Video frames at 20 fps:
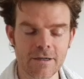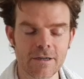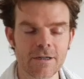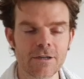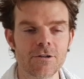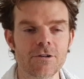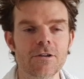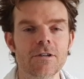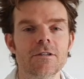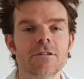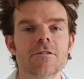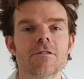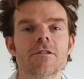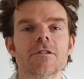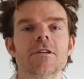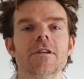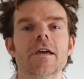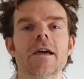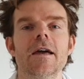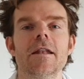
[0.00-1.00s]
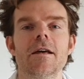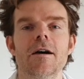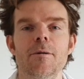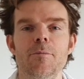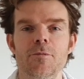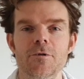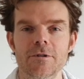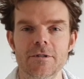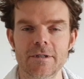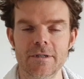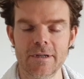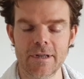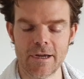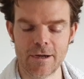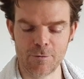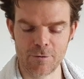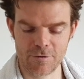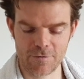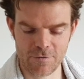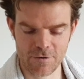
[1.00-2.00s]
Just nod your head upwards and
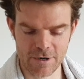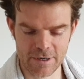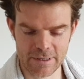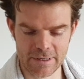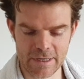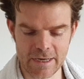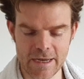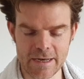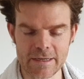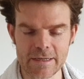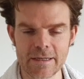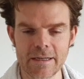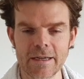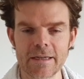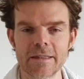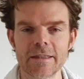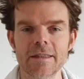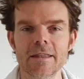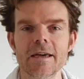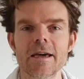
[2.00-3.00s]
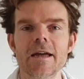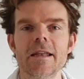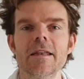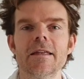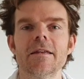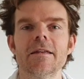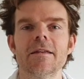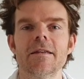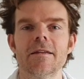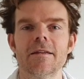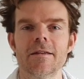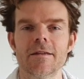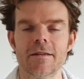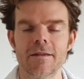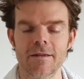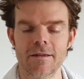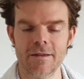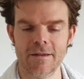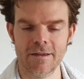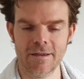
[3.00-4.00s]
downwards very slightly like that.
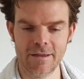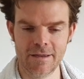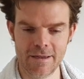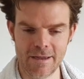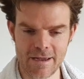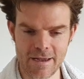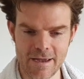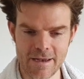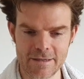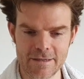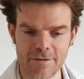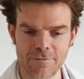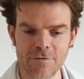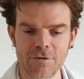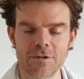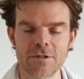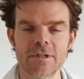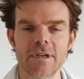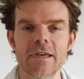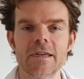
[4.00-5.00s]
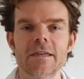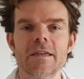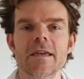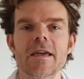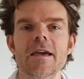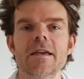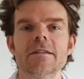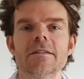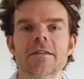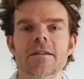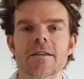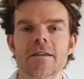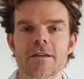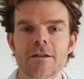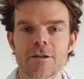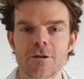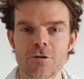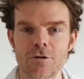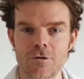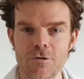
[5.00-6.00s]
Yeah, as if you're saying yes.
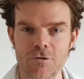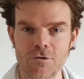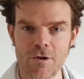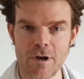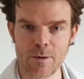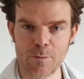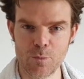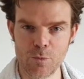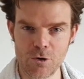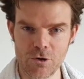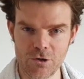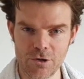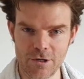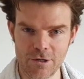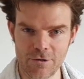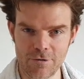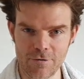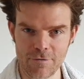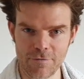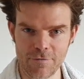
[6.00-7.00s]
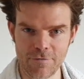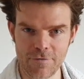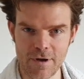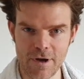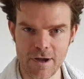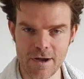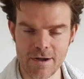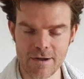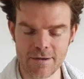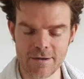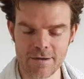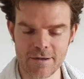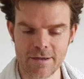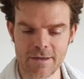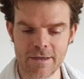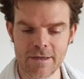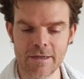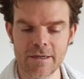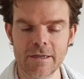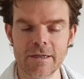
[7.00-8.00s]
Don't try and push it too far.
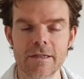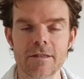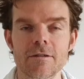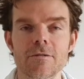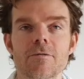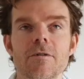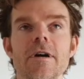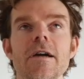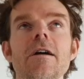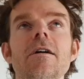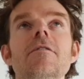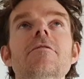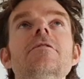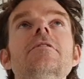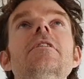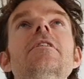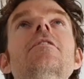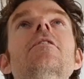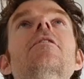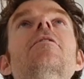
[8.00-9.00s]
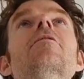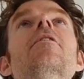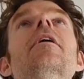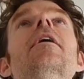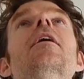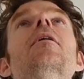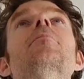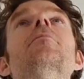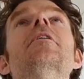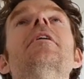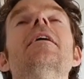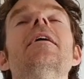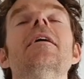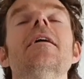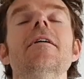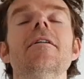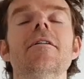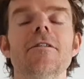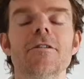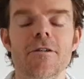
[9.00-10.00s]
Either way, obviously not right up
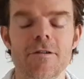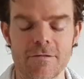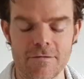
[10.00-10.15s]
here and not